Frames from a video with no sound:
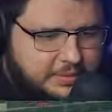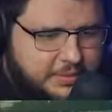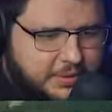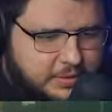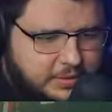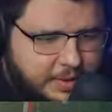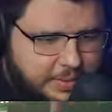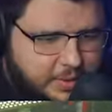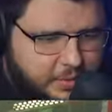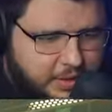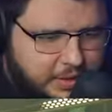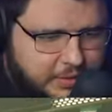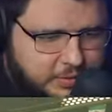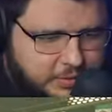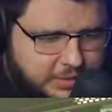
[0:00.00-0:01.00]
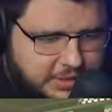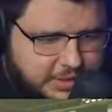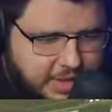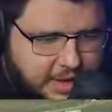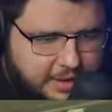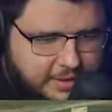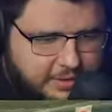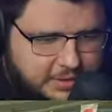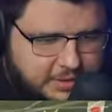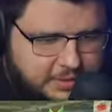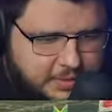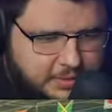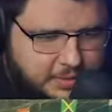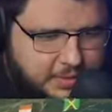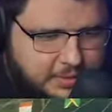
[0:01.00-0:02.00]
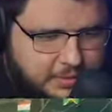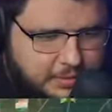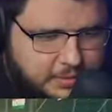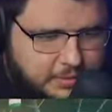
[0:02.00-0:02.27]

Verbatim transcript: So I've been working towards that. It's been good.